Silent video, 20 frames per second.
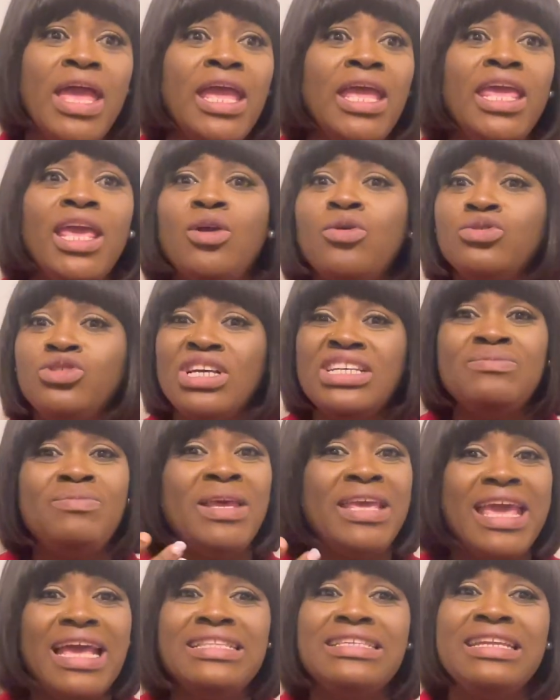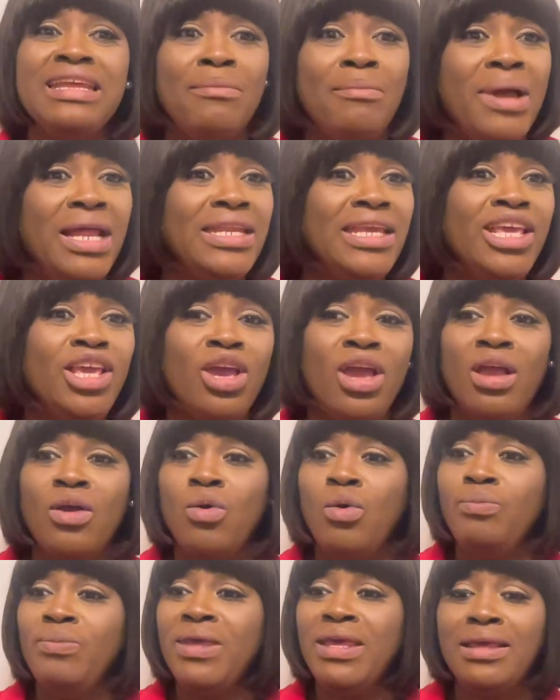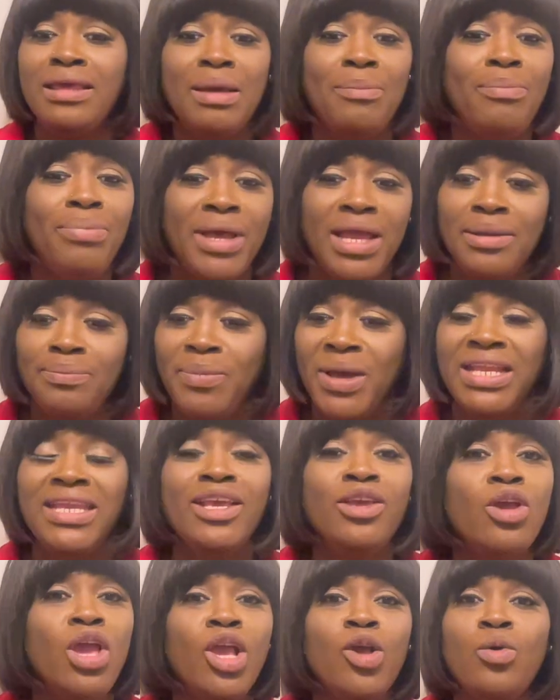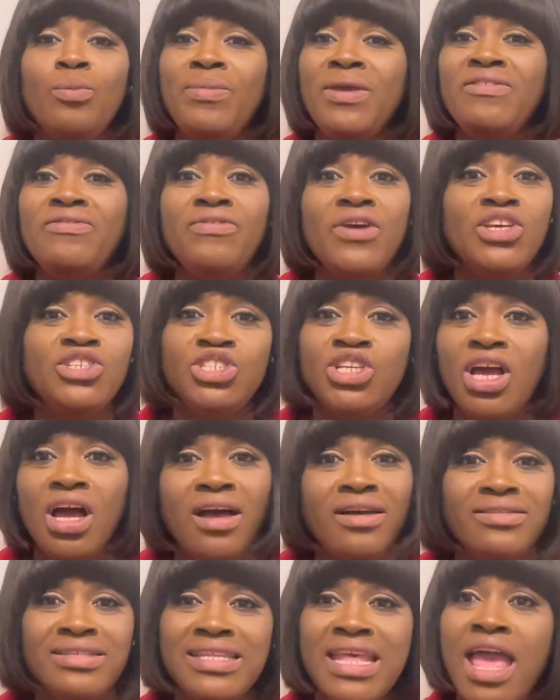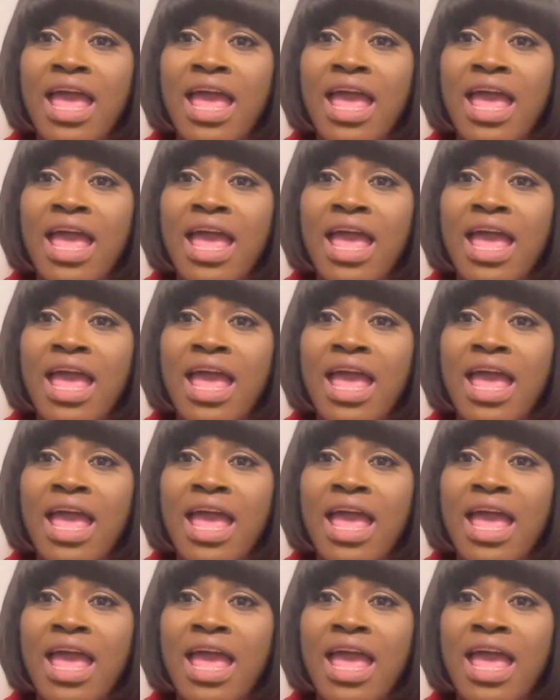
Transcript: It could just be getting a manicure, it could be a pedicure, it could be facials.